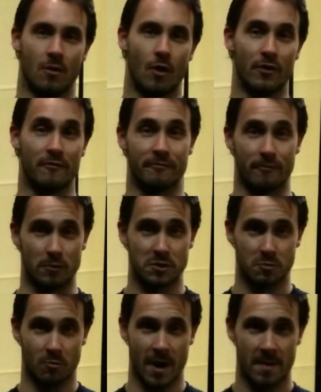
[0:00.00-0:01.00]
on the first
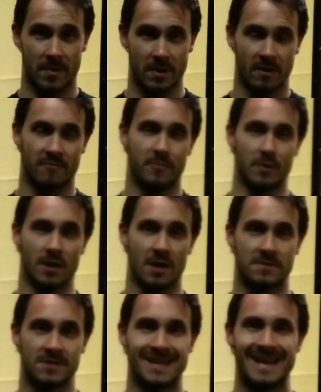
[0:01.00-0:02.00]
rep of
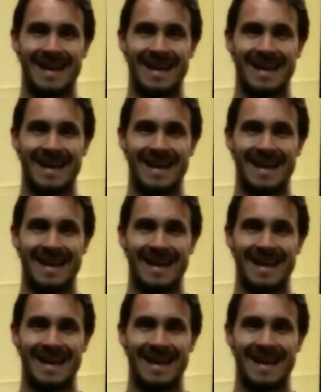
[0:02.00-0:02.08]
pull-ups